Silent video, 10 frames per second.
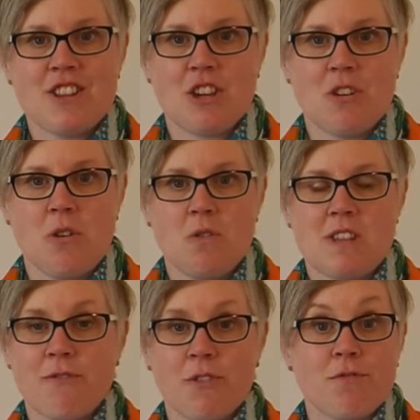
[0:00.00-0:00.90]
to
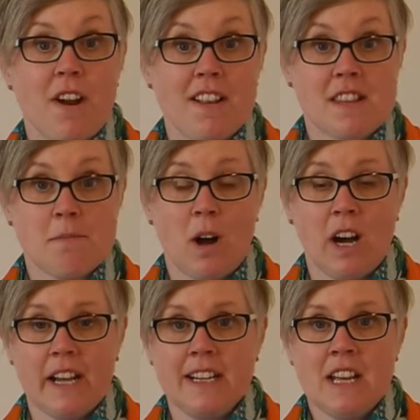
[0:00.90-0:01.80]
different friends of
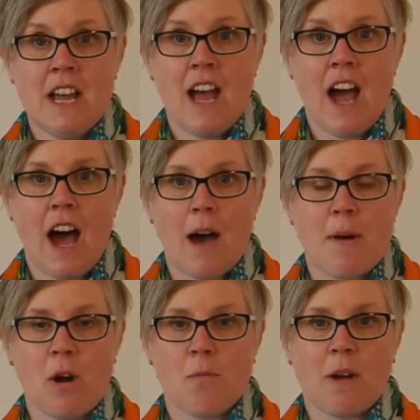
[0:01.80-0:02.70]
mine
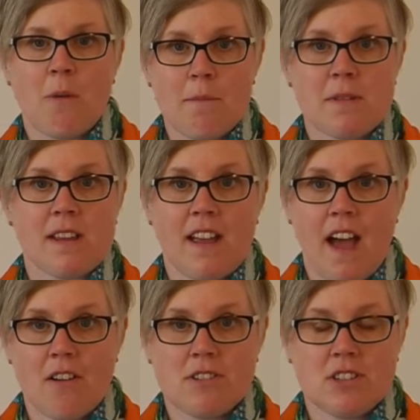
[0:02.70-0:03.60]
about my website,
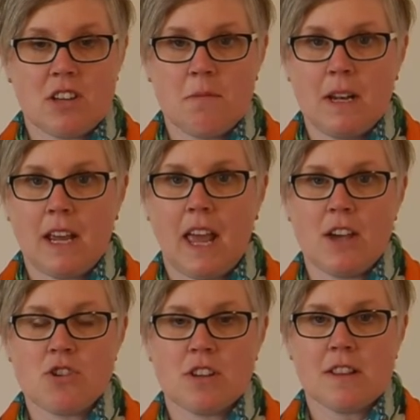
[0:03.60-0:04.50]
How to
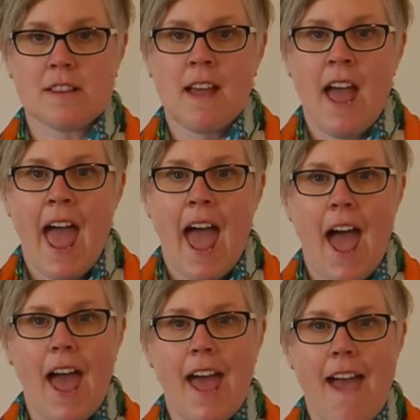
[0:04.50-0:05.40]
Communications.
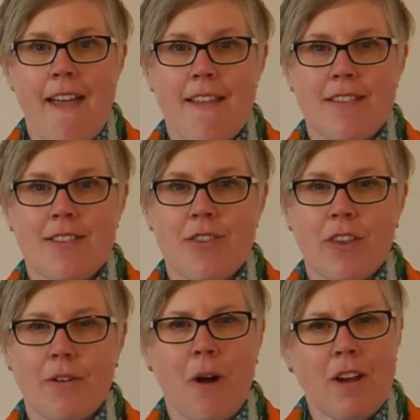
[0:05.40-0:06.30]
And
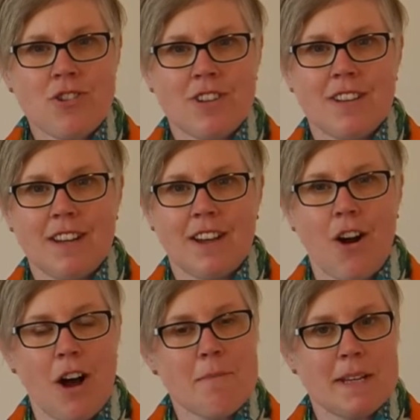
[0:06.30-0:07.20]
the question and
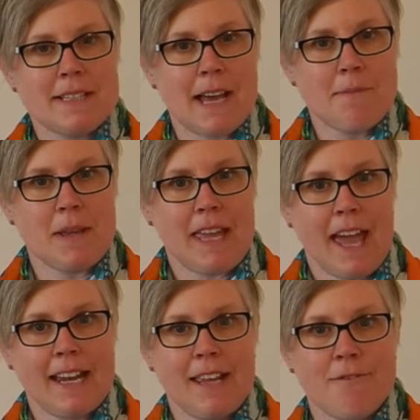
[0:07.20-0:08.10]
comment I've been
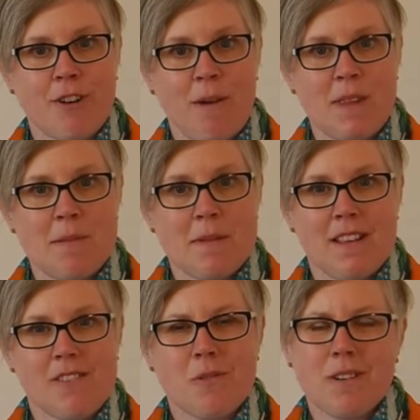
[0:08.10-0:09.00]
getting from them
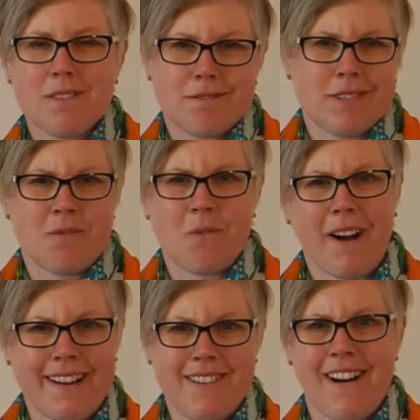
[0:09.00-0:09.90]
is, well,
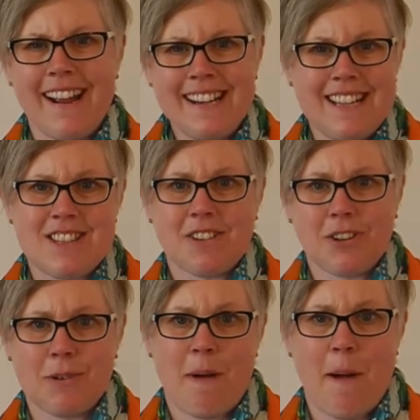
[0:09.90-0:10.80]
why do I need to
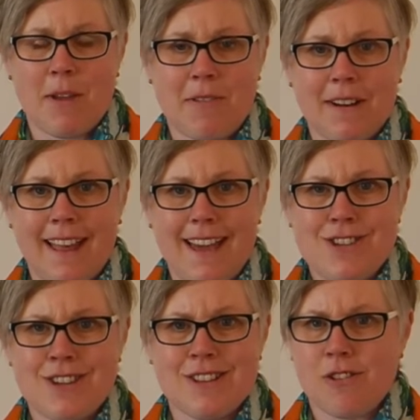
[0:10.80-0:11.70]
learn public
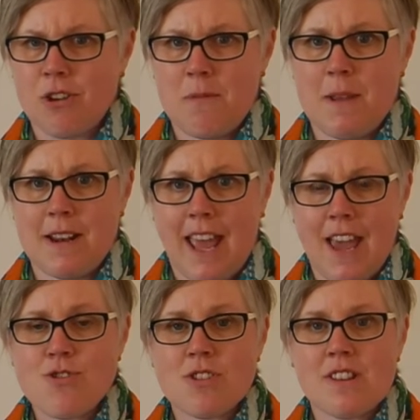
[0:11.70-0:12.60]
relations or
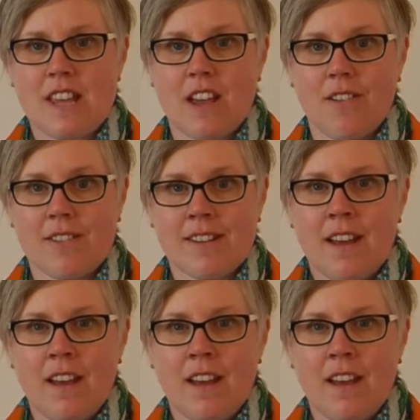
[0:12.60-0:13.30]
communication skills?